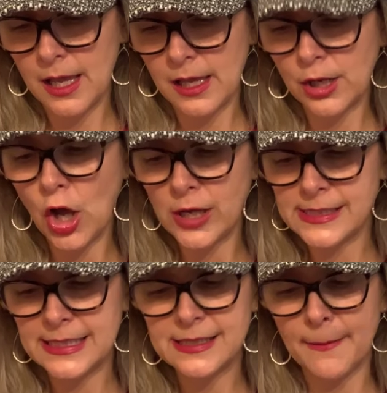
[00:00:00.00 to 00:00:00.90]

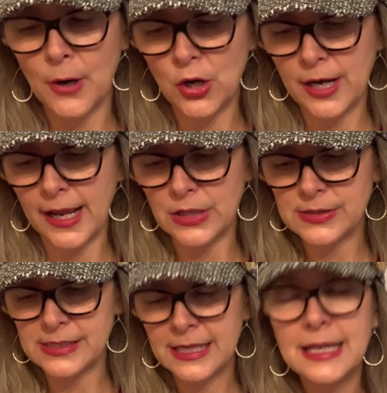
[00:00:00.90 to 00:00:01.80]
causes burnouts.
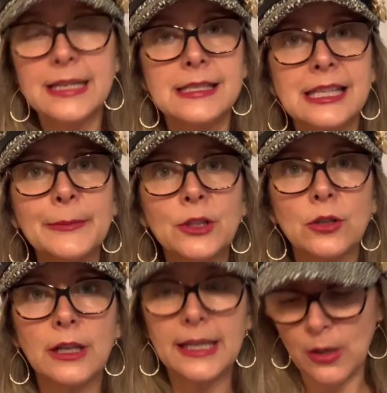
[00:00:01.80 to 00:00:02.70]

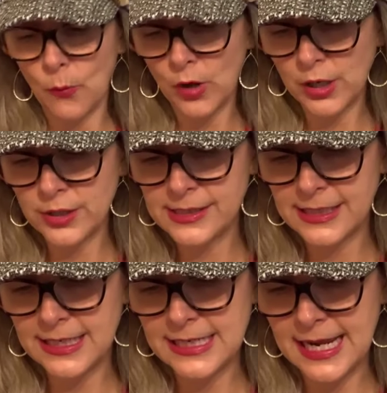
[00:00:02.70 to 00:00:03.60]
Similarly, words
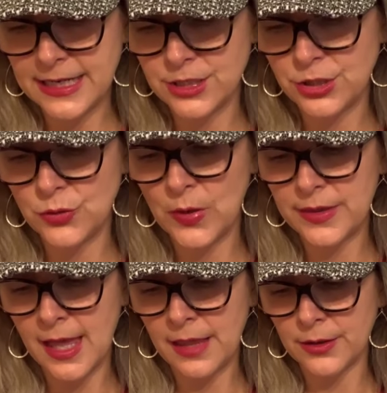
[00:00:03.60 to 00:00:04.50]
connect you with
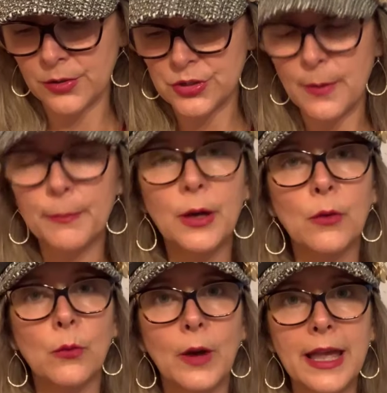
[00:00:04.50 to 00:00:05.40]
others,
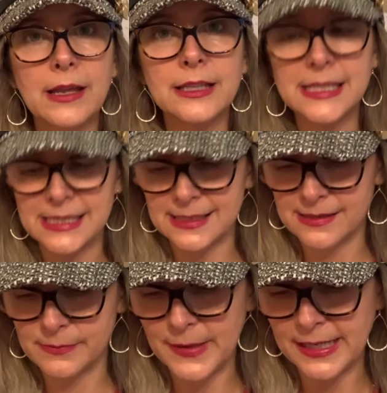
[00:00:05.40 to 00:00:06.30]
but reckless
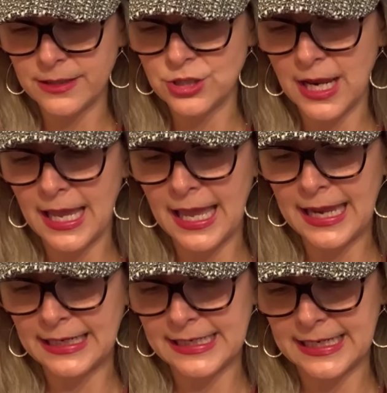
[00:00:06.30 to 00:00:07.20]
speech
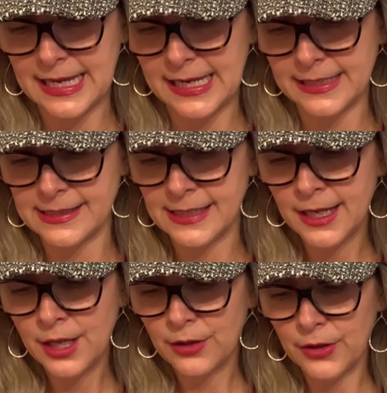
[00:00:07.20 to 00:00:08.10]
alienates.
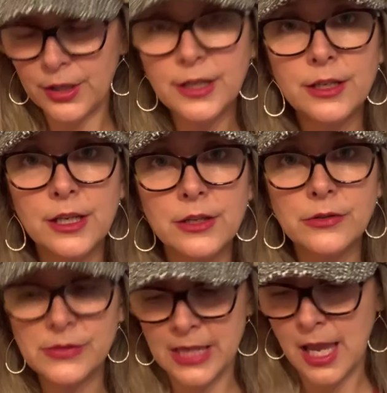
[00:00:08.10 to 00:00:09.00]
The good
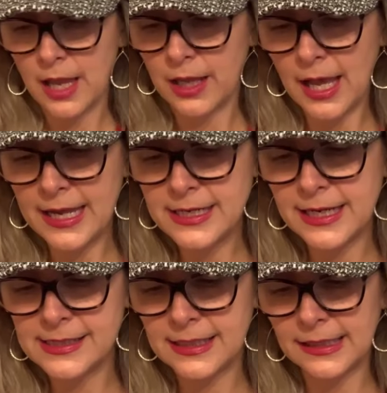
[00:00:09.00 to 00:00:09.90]
news God
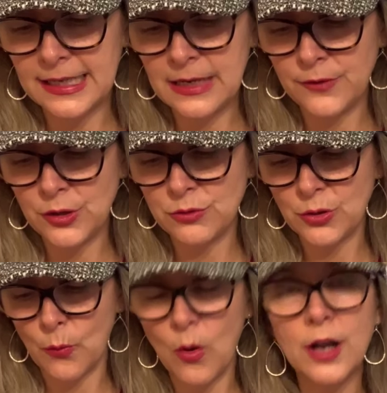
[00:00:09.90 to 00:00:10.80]
doesn't leave you to
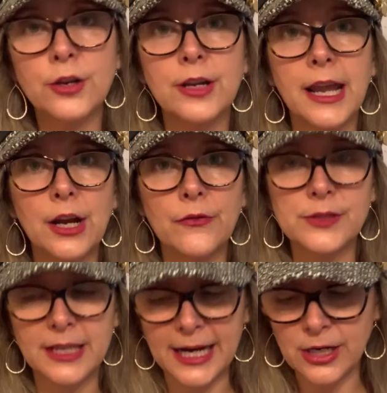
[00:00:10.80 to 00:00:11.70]
wander care
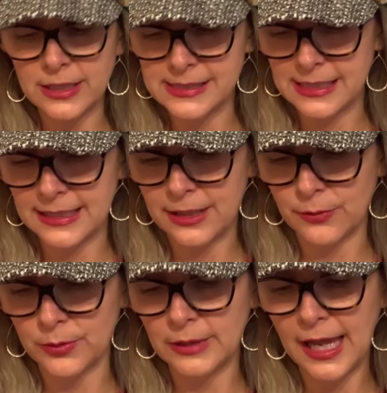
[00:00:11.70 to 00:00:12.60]
carelessly
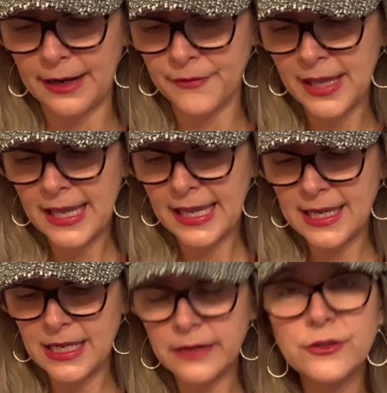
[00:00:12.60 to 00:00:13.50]
through life, He
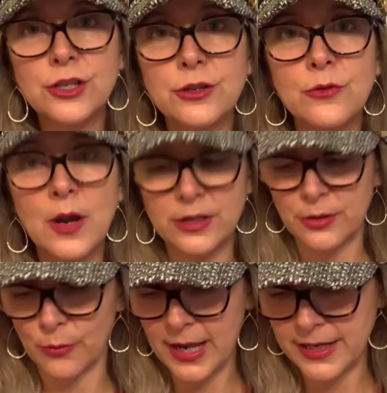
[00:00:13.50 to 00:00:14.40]
gives you
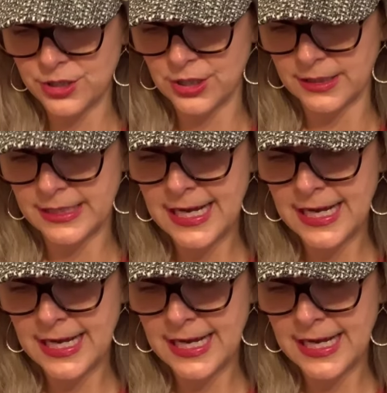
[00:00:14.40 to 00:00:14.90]
direction.